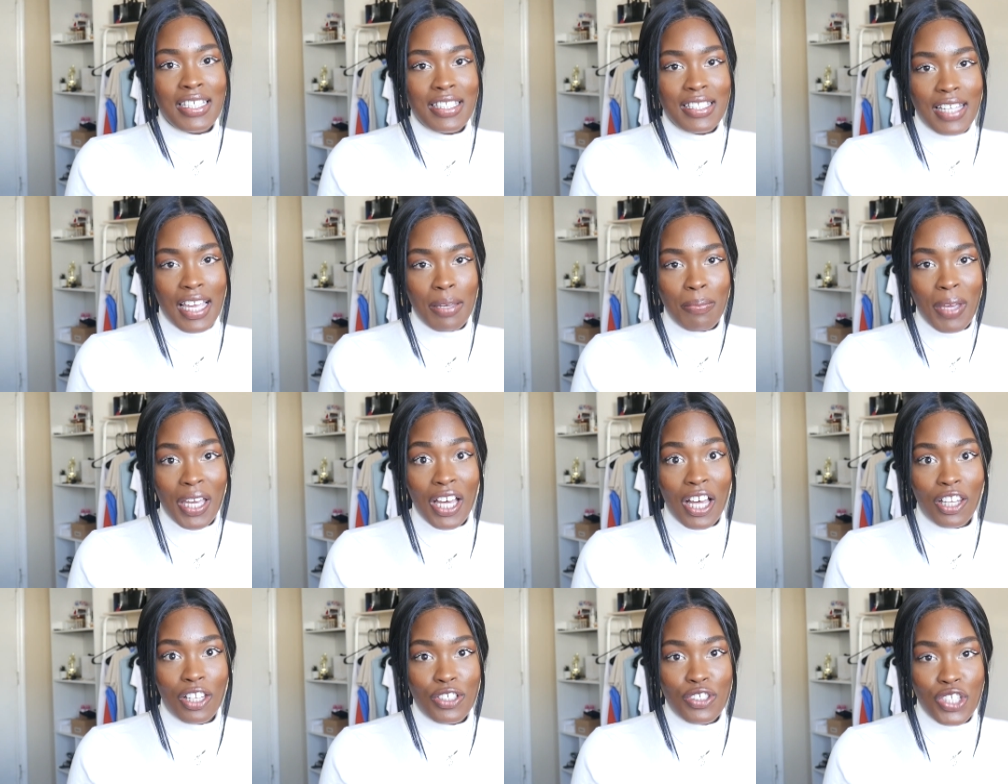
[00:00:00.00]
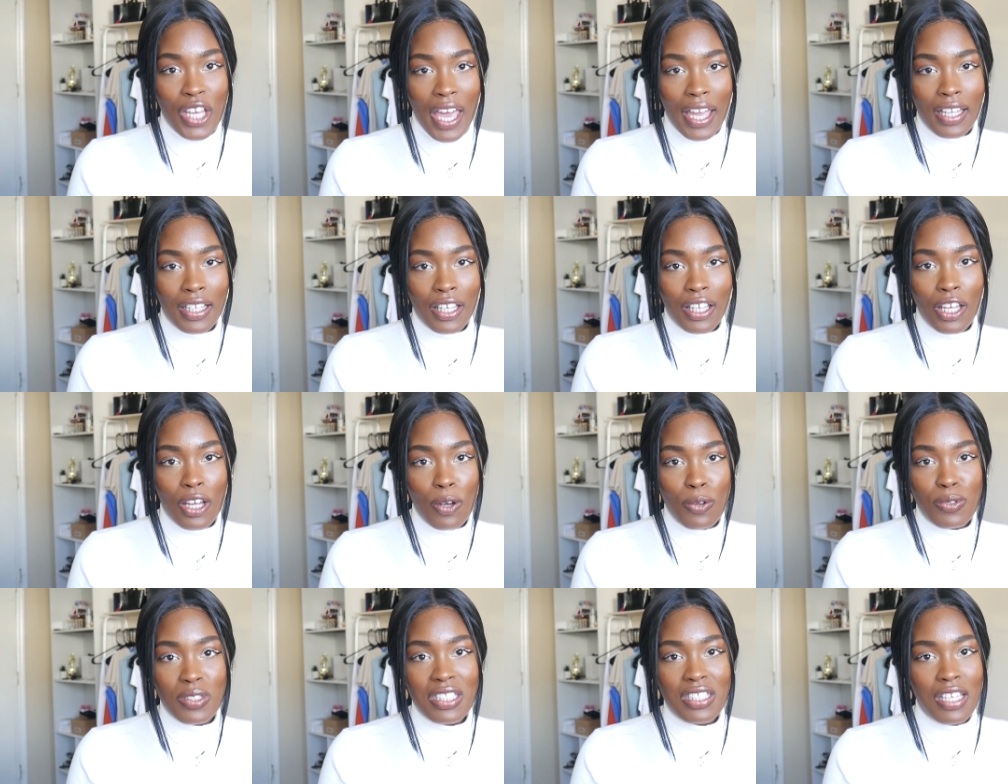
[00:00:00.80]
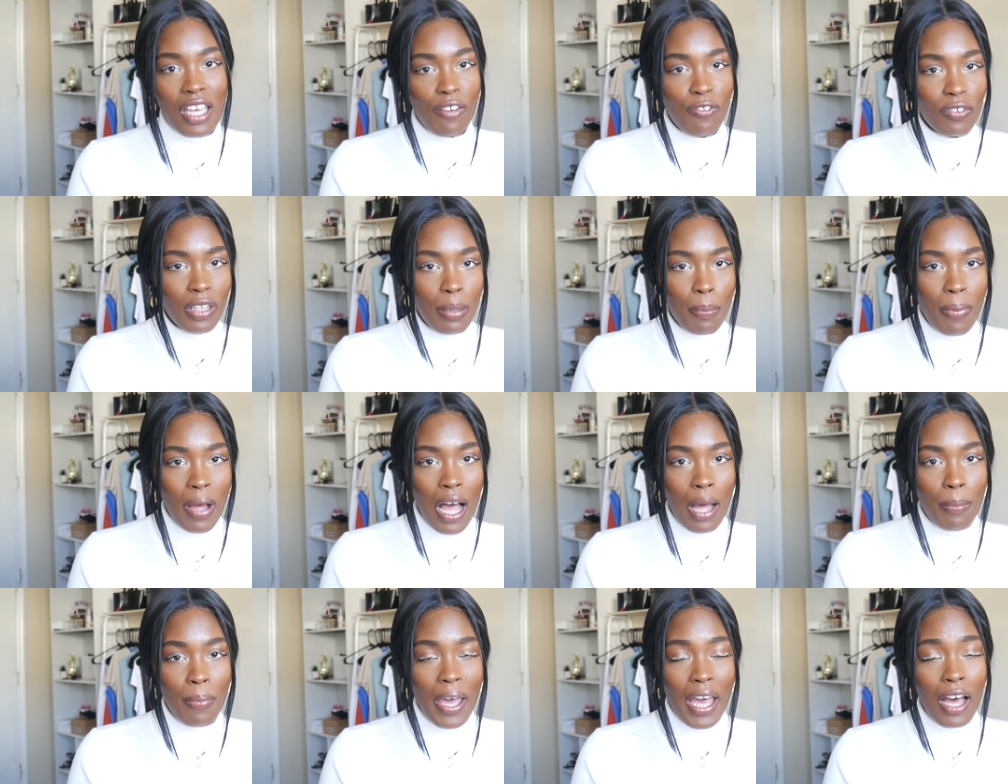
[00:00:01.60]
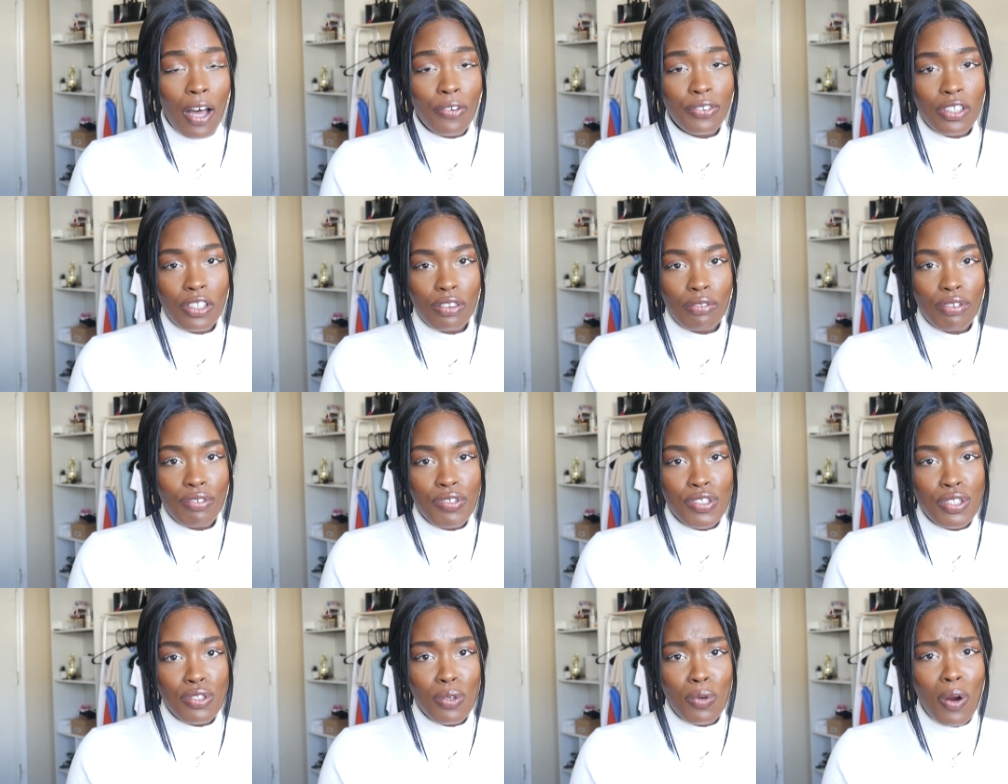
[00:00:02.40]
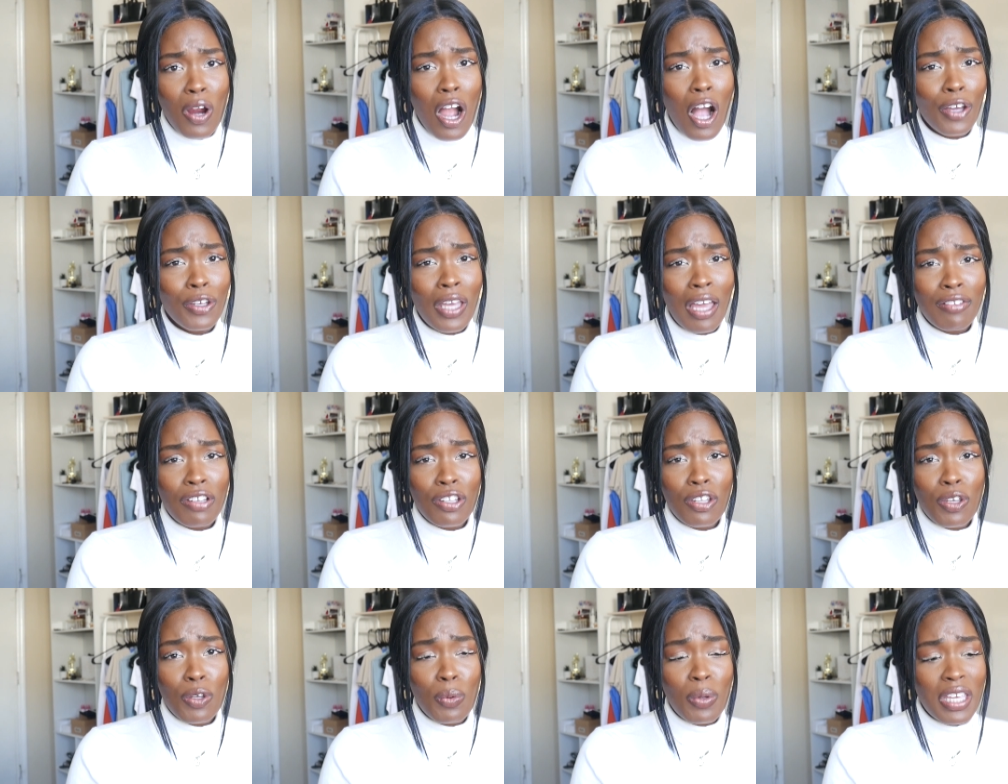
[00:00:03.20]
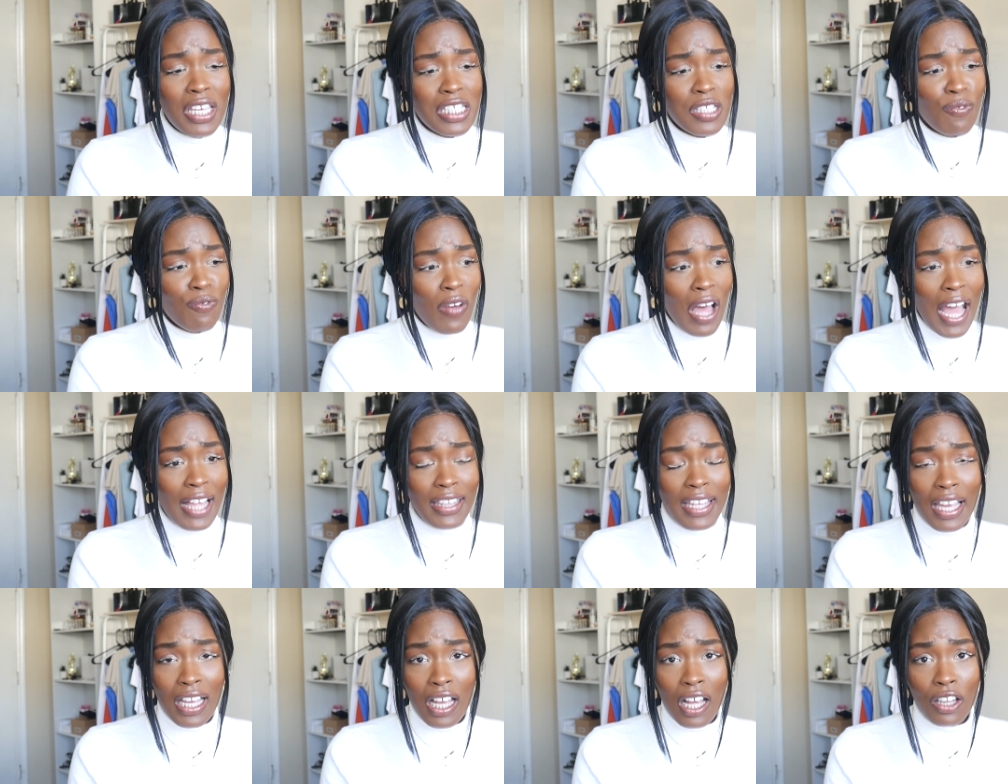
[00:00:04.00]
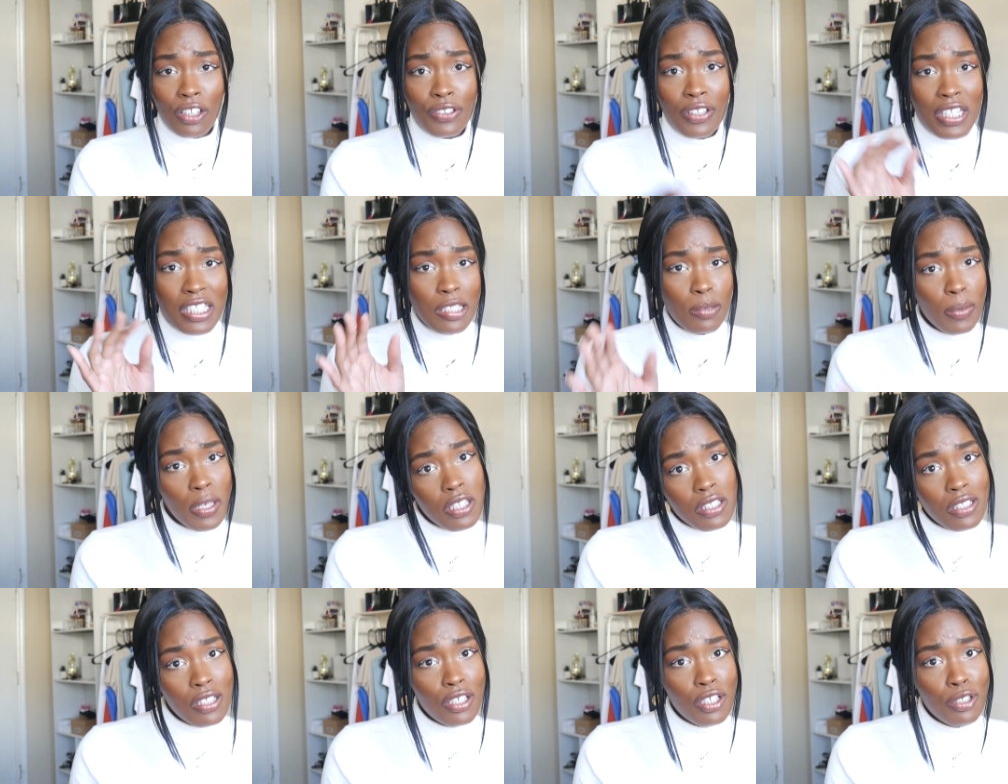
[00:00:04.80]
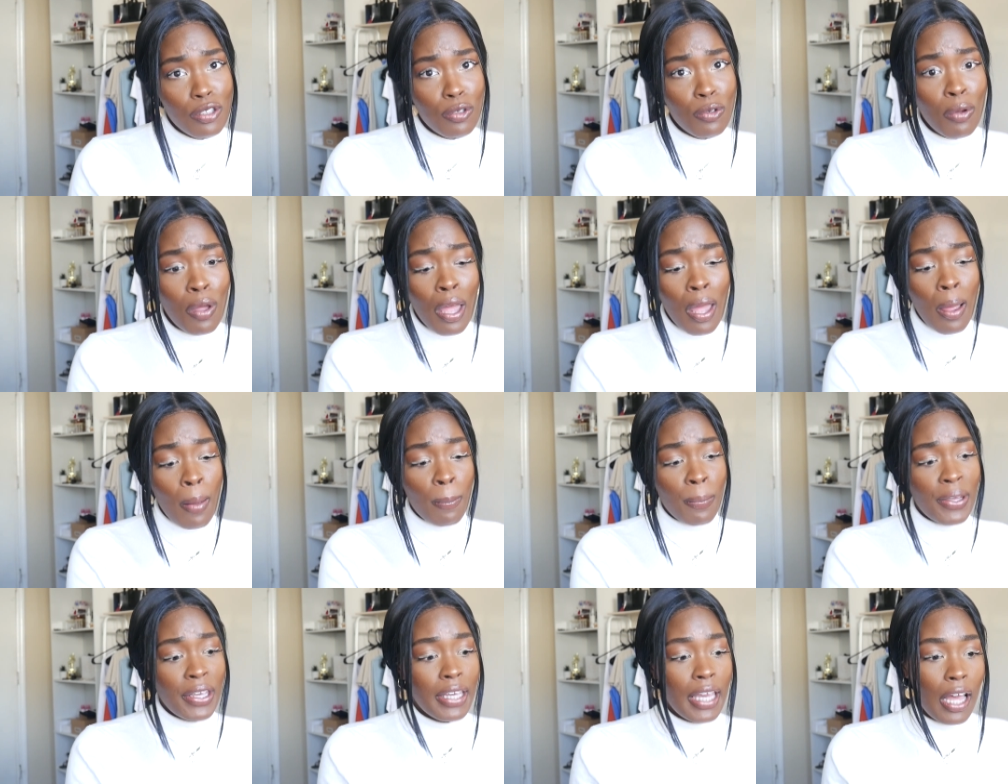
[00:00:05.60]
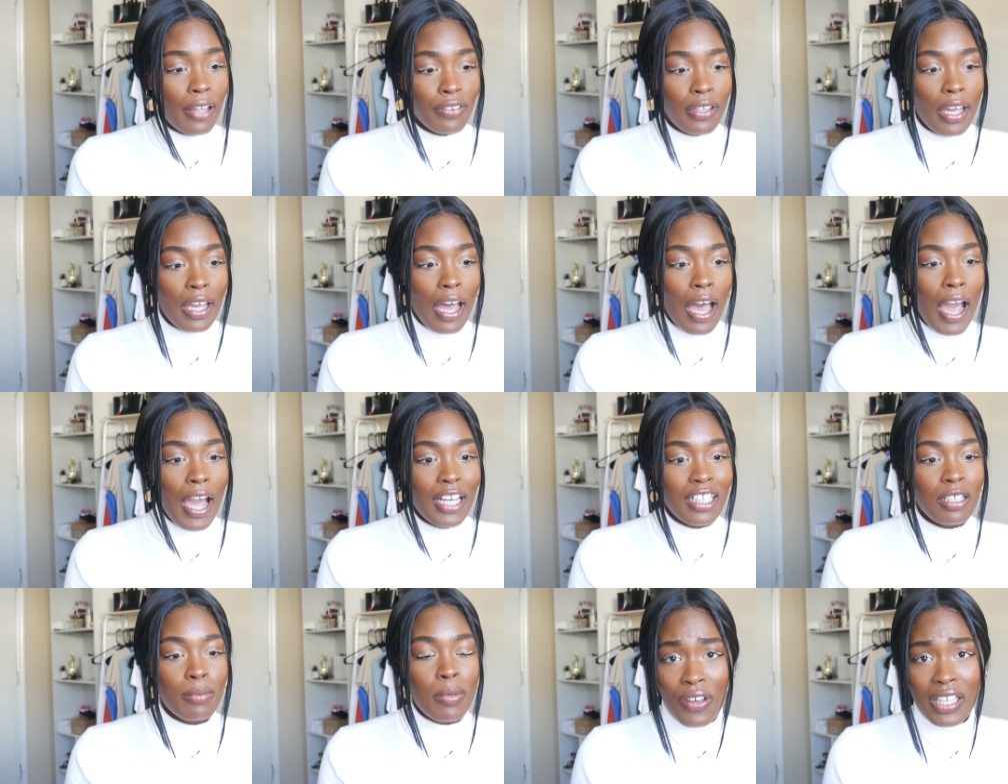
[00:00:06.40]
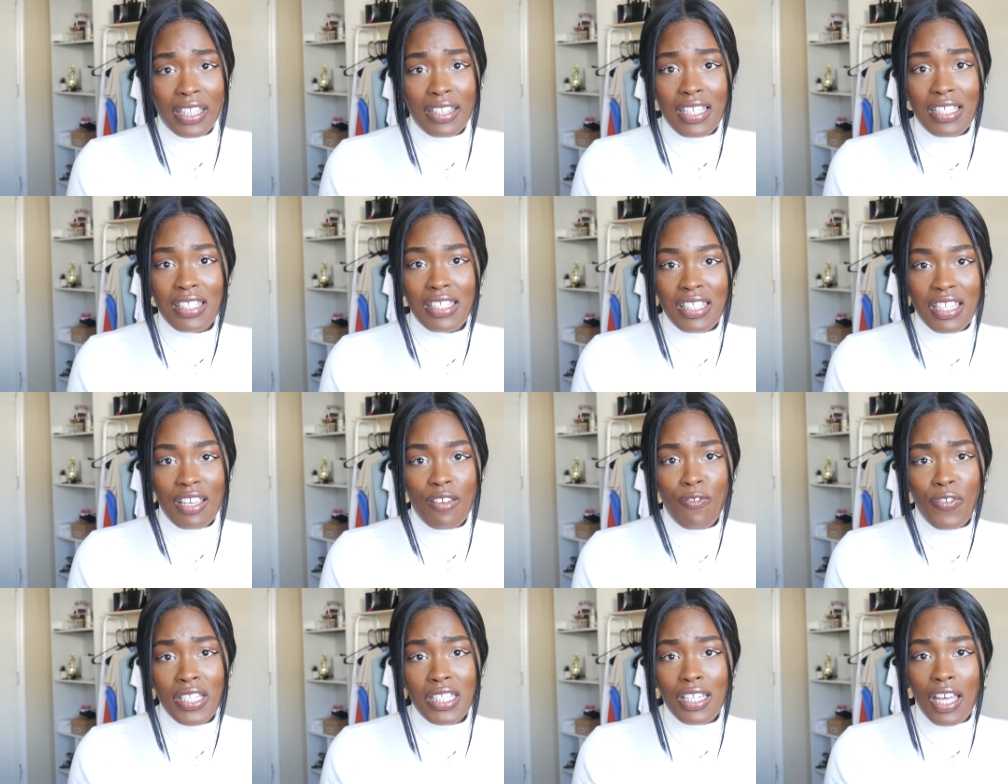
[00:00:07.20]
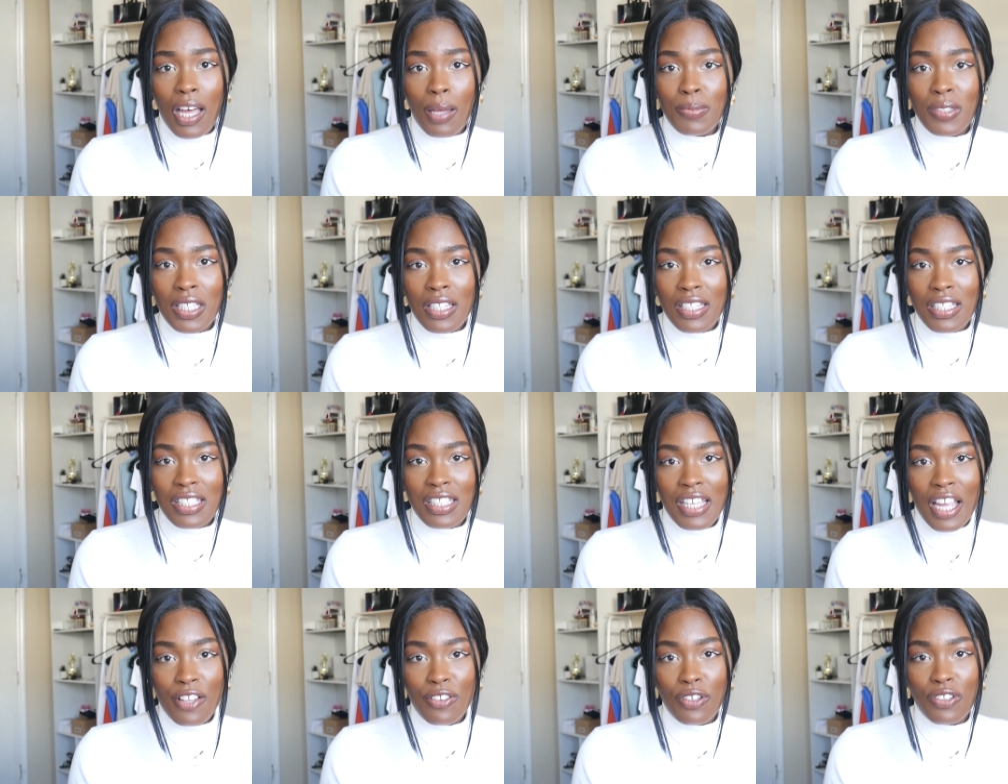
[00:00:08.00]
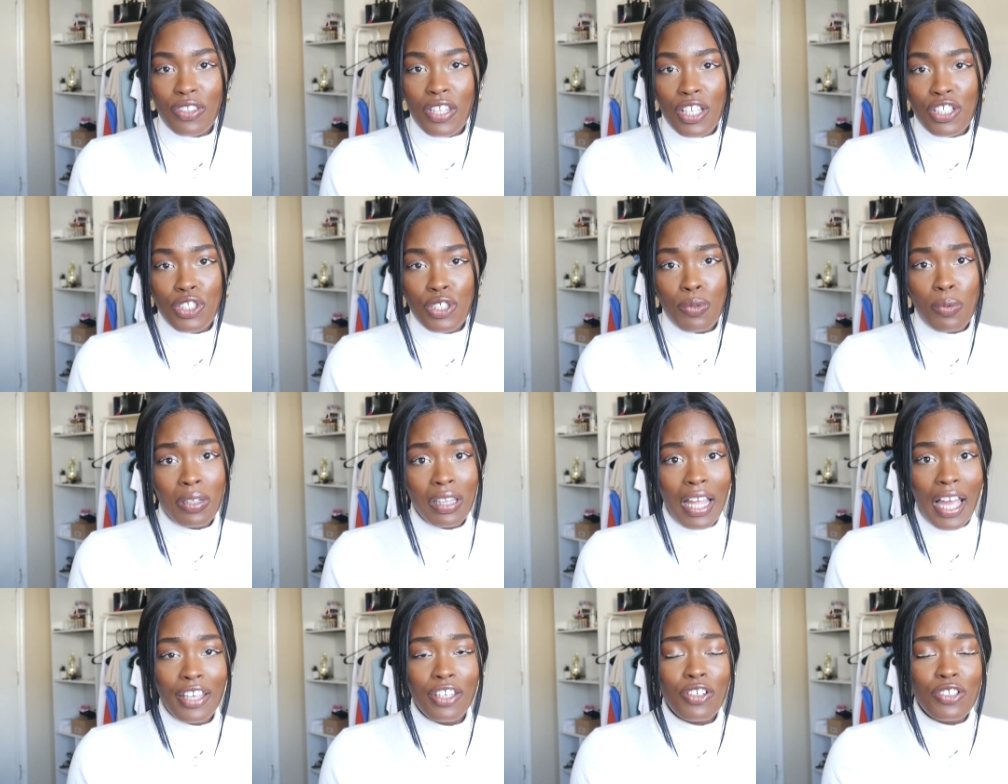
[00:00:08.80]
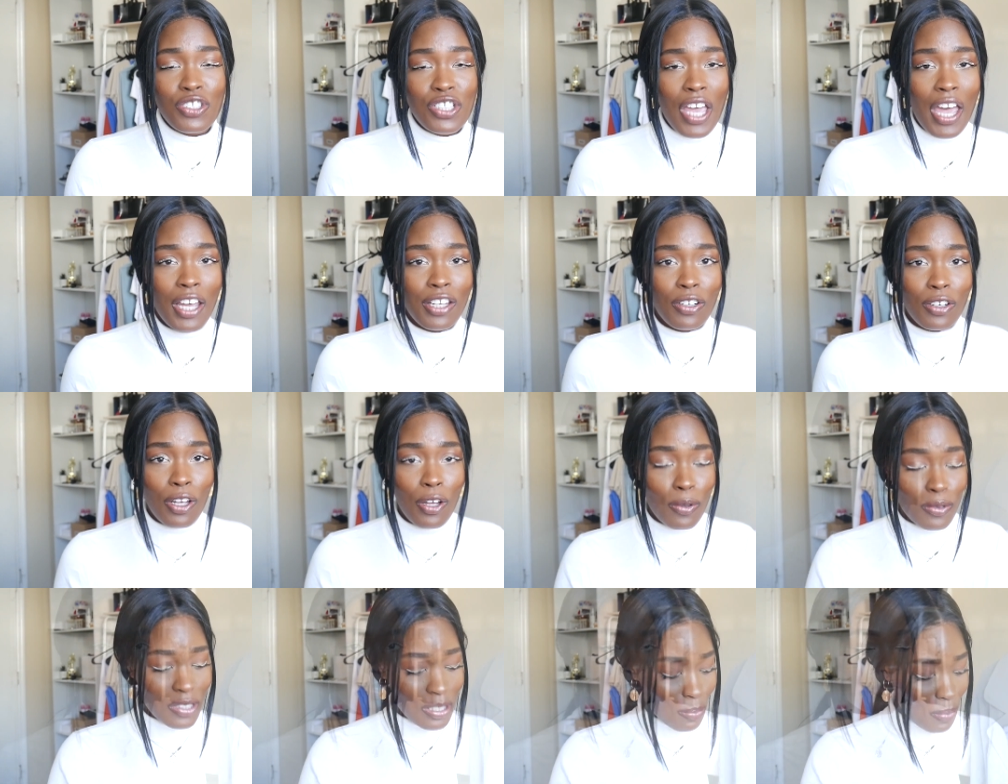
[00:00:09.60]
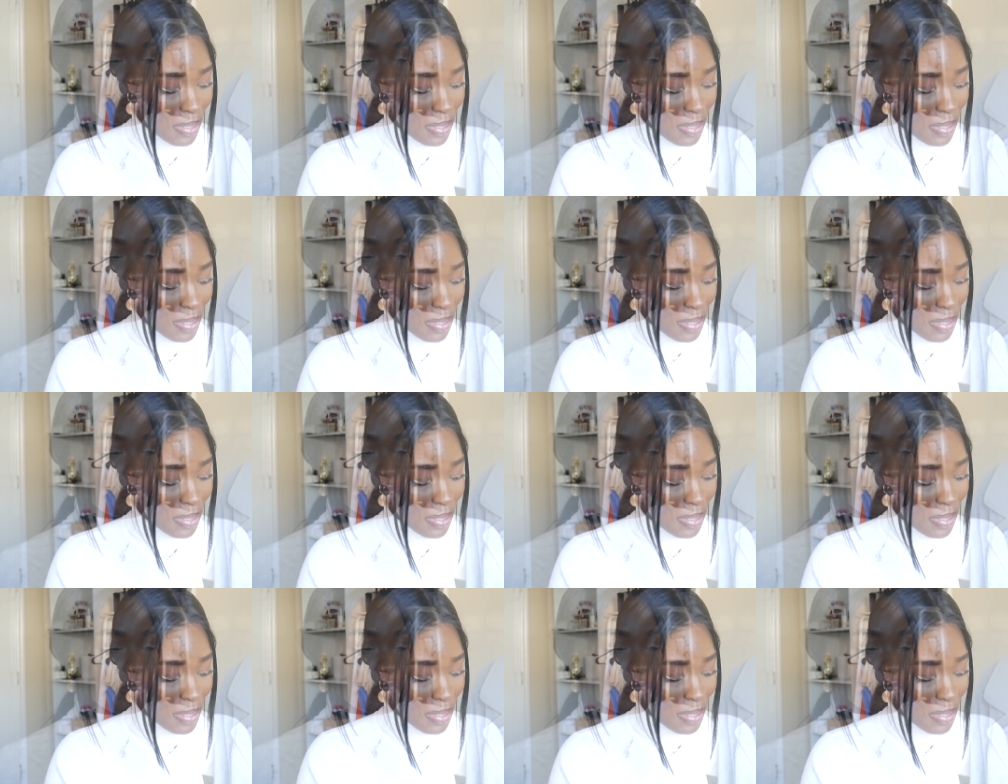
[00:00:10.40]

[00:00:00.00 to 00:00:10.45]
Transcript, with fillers: Statement color jacket and coats definitely pop out in the thrift store. All you have to do is find that color that speaks to you, pick out that item, and then see if it's up to the standard that you would like your jacket or coat to